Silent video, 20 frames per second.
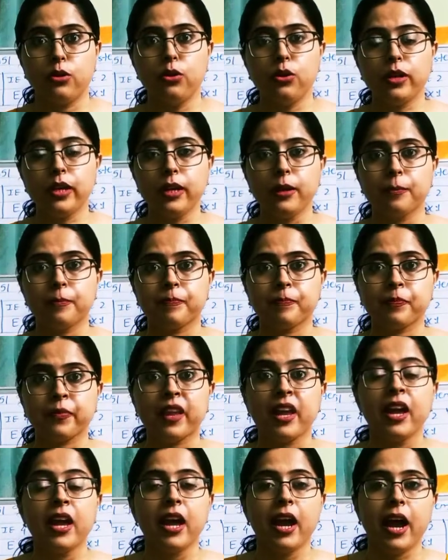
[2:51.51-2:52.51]
Okay,
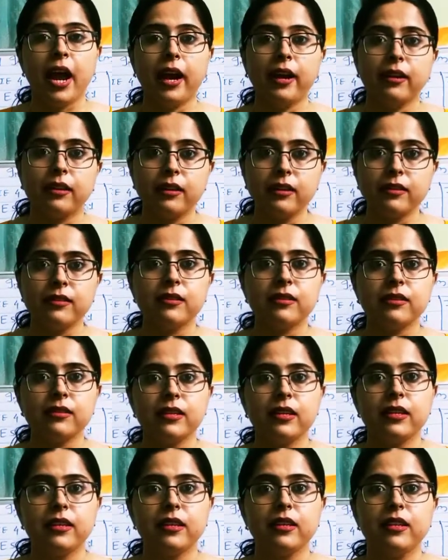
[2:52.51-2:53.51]
and this
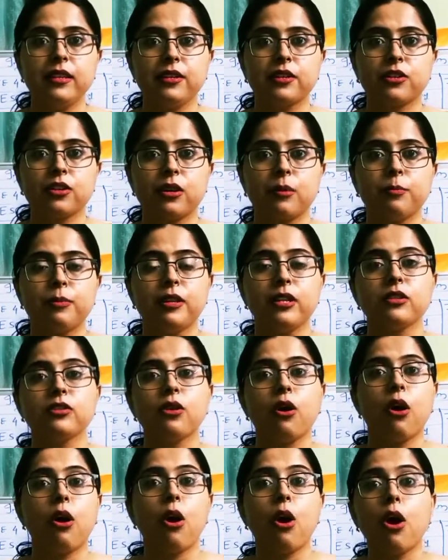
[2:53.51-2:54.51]
serial interrupt is
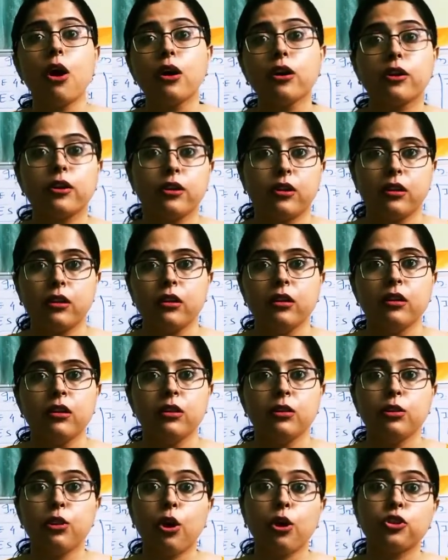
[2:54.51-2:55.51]
OR
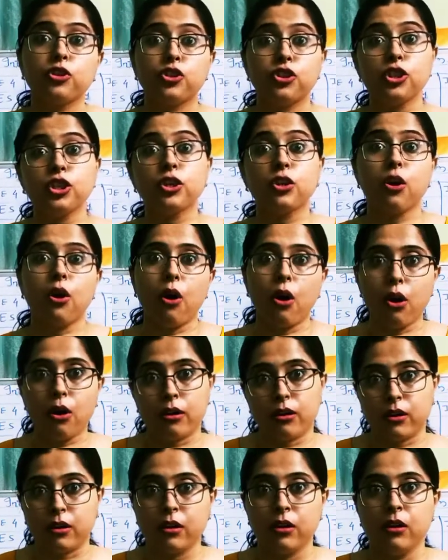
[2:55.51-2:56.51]
logic
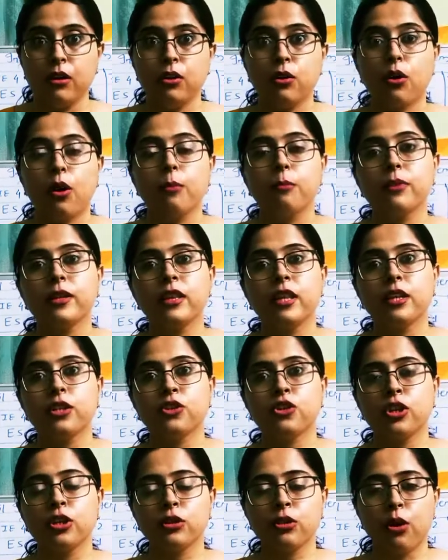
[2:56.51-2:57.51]
or
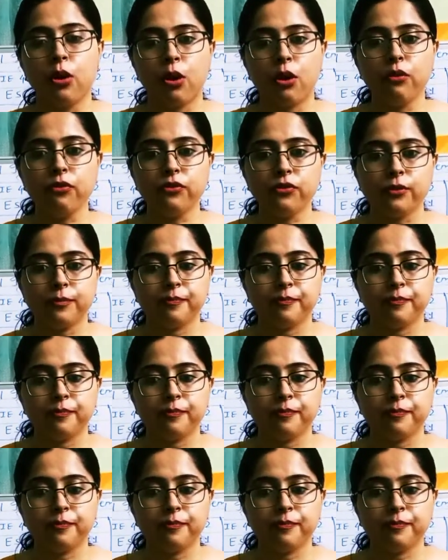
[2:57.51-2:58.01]
combination of